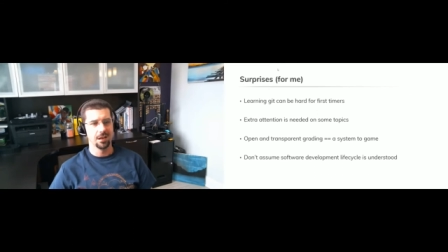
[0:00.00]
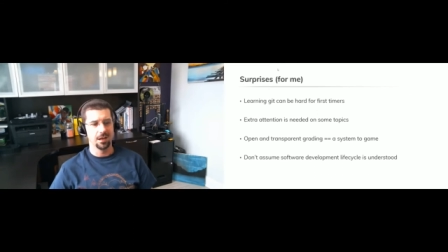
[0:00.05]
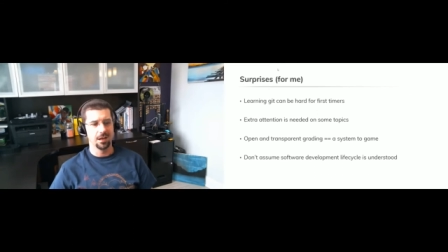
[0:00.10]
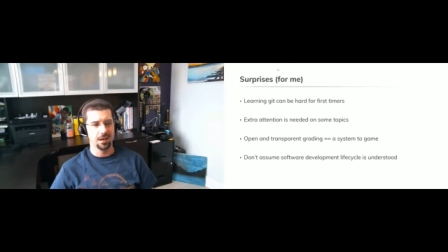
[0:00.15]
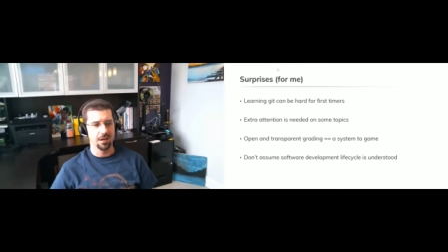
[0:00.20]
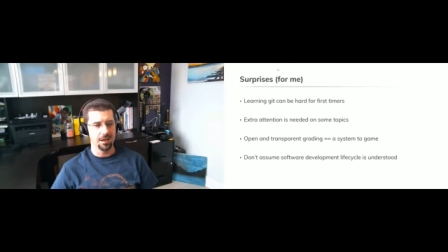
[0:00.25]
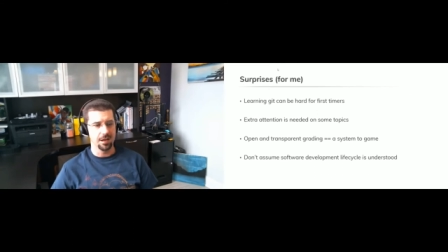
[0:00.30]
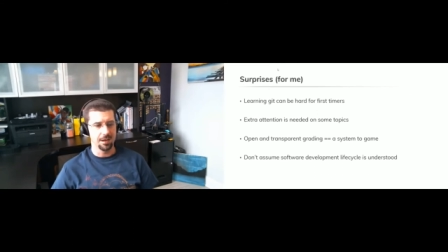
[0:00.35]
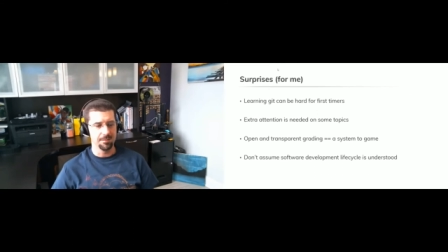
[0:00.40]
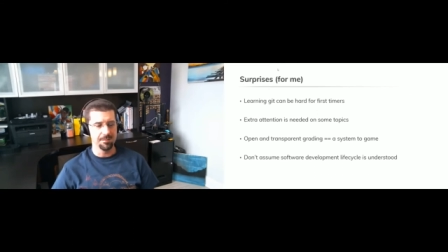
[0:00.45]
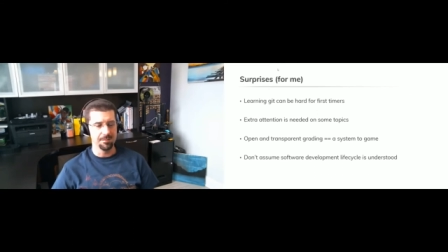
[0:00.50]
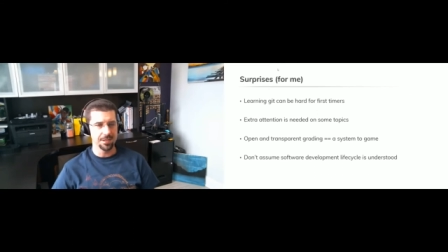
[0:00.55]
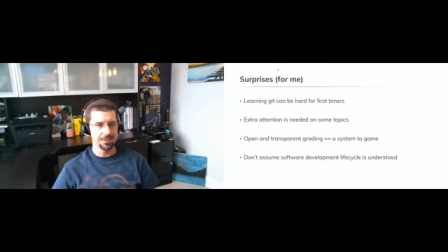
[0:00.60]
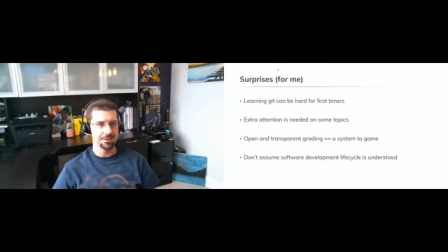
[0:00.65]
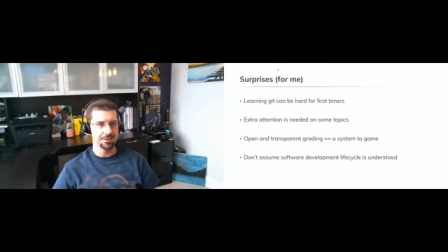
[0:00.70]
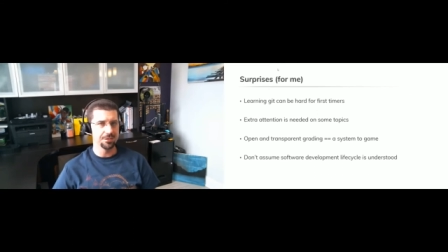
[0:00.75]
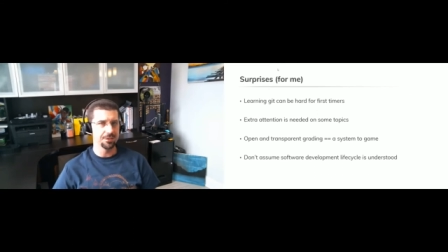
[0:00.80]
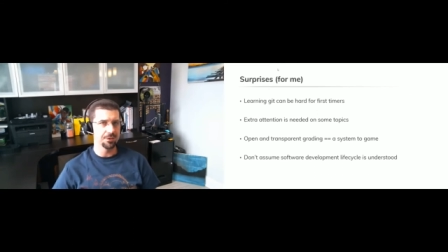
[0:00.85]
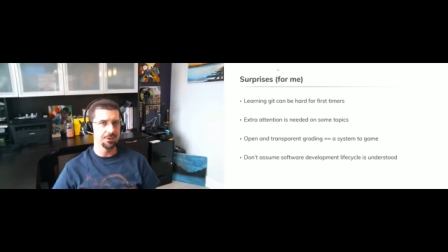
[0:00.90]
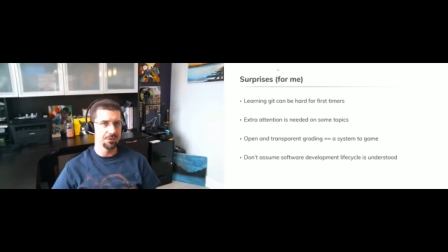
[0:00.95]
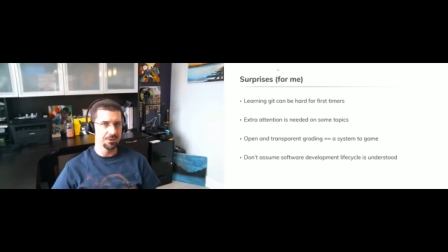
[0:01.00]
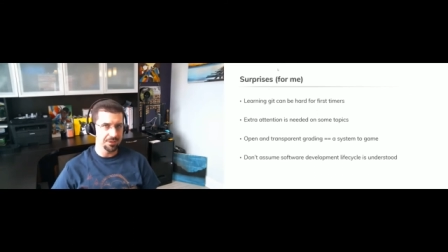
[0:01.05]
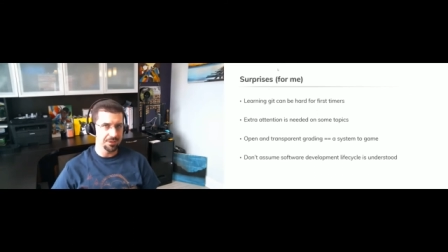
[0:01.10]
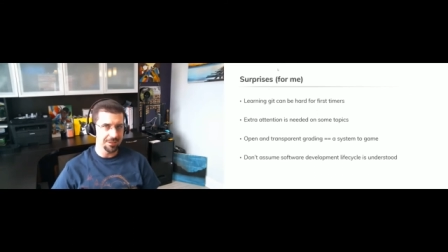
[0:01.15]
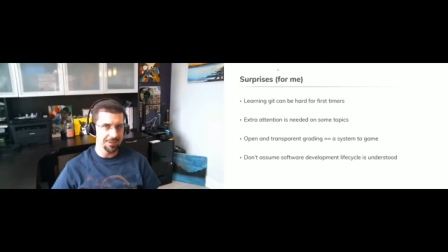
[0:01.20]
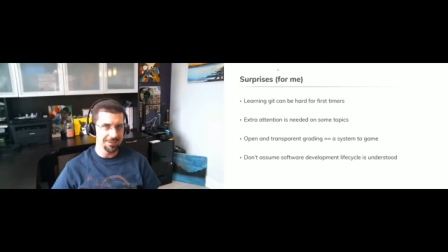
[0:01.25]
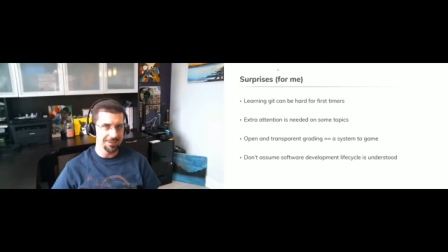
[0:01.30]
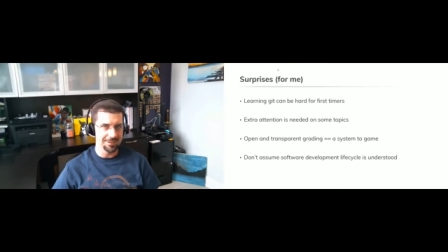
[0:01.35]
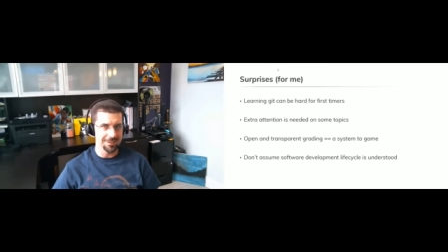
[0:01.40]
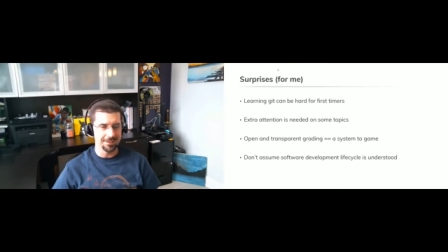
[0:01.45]
Uh, I mentioned
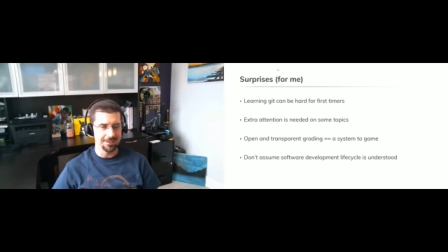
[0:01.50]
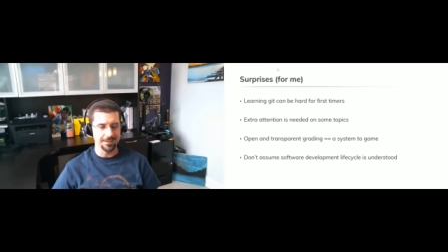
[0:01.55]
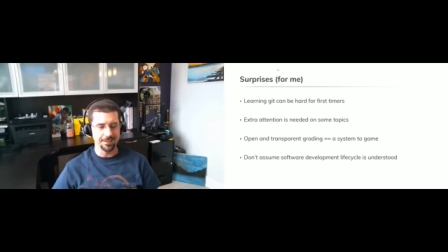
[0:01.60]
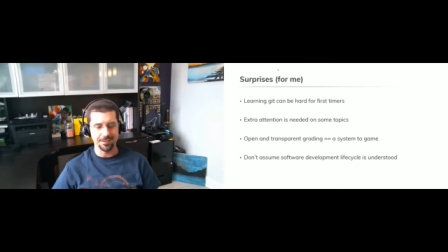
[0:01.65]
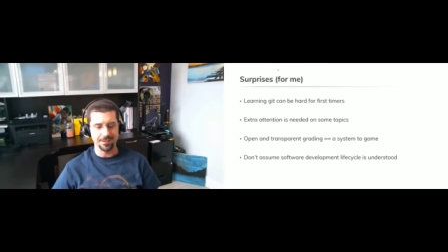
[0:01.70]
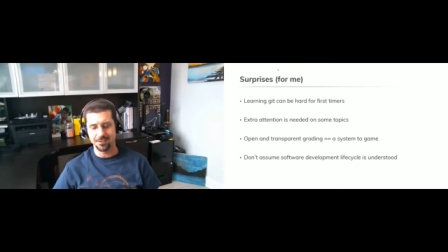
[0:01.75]
earlier in the